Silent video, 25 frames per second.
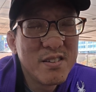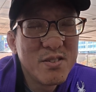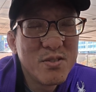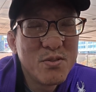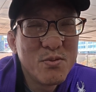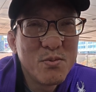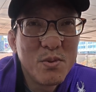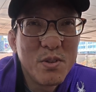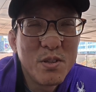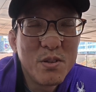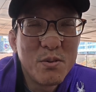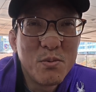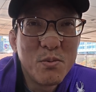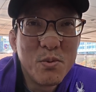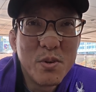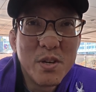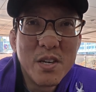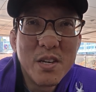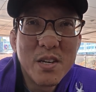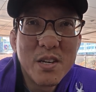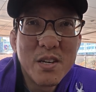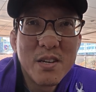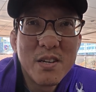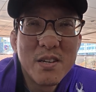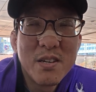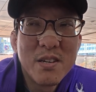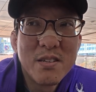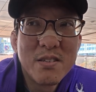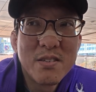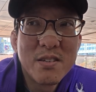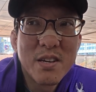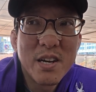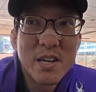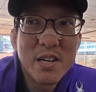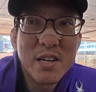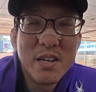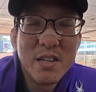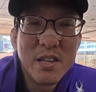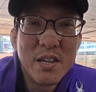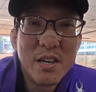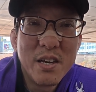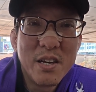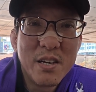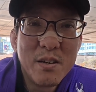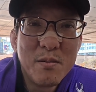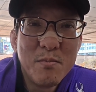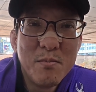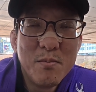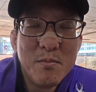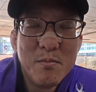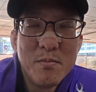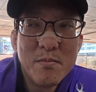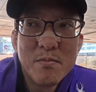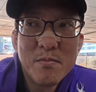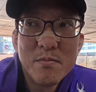really weak. It's kind of lame.